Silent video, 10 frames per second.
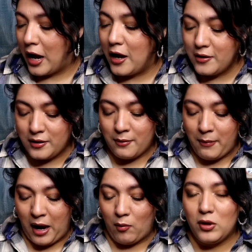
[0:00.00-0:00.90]
And then the
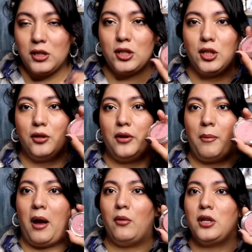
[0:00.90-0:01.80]
matte ones too. The
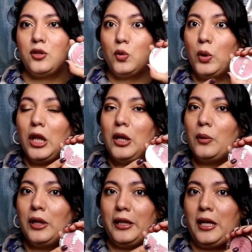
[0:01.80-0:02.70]
matte one is
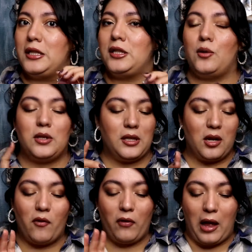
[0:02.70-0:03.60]
really nice too. It's
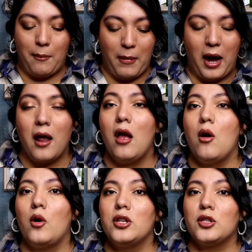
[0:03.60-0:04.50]
not a flat matte,
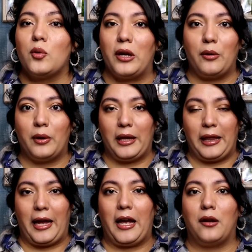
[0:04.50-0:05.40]
which is what I really
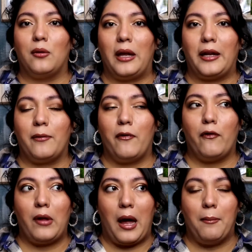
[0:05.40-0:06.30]
like. I don't like
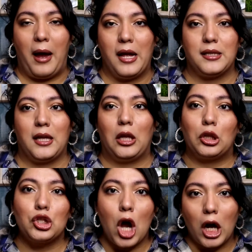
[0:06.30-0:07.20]
flat mattes that
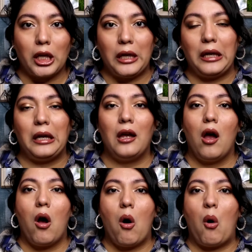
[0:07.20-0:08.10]
look chalky
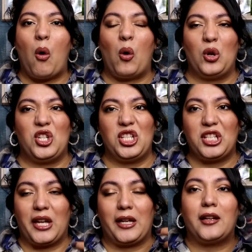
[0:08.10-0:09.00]
or
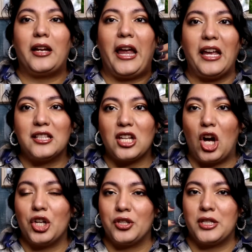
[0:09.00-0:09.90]
just like cakes
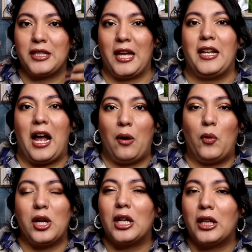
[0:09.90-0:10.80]
on your skin. I
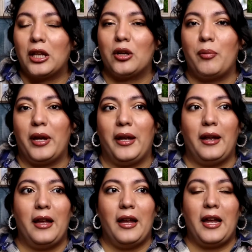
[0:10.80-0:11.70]
want a little
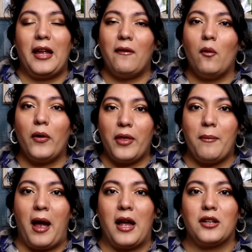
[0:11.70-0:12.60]
bit, even with the
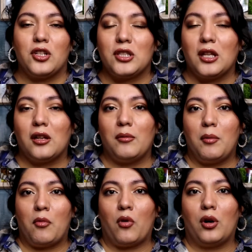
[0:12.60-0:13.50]
matte, just a little bit
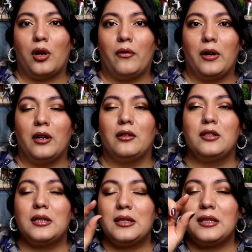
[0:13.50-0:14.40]
more of a
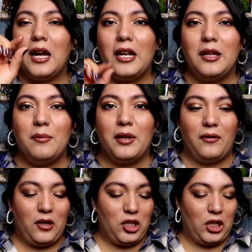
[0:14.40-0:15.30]
tiny bit of
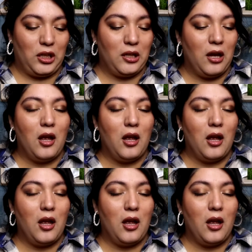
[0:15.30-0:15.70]
a sheen.